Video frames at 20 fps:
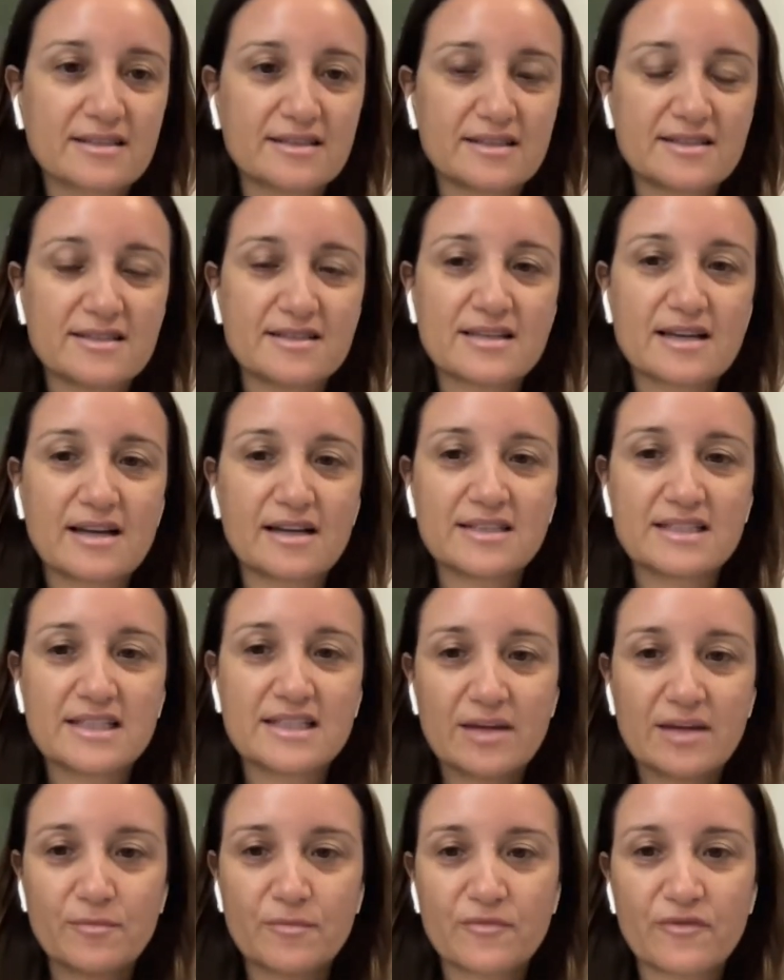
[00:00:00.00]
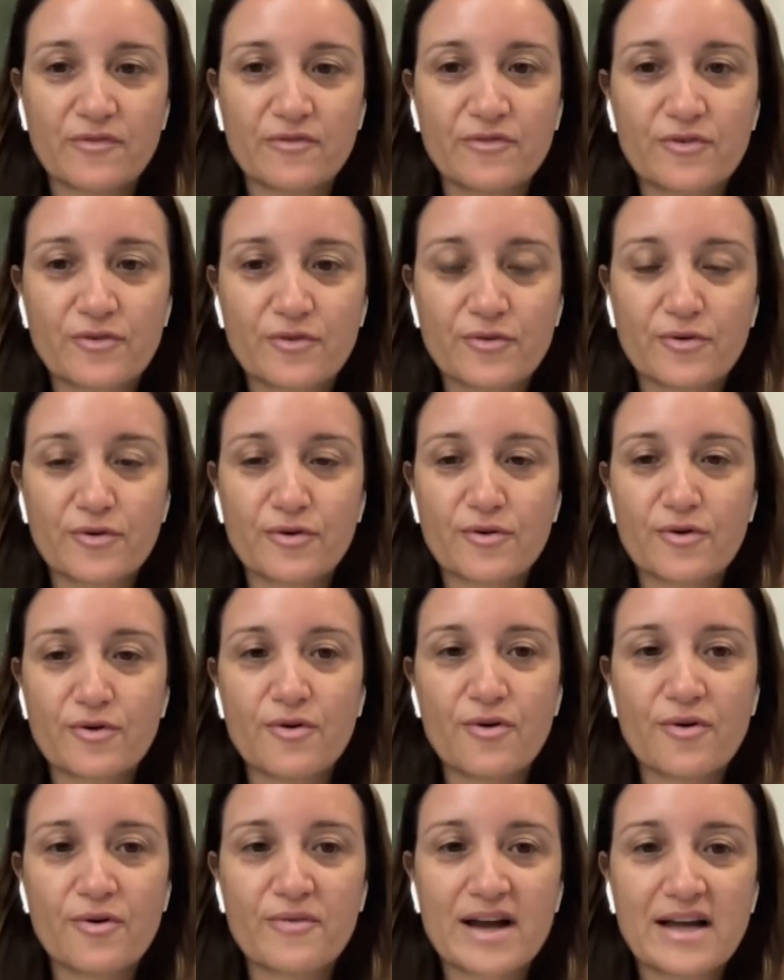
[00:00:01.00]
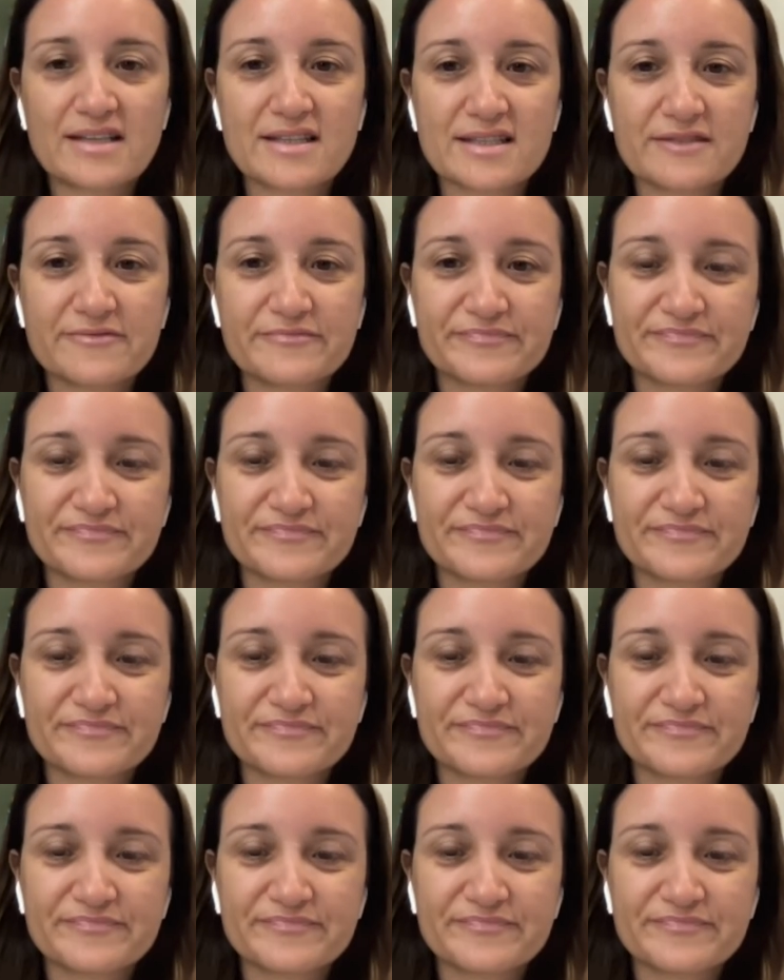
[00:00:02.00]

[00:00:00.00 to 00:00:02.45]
This is a thing for all of us.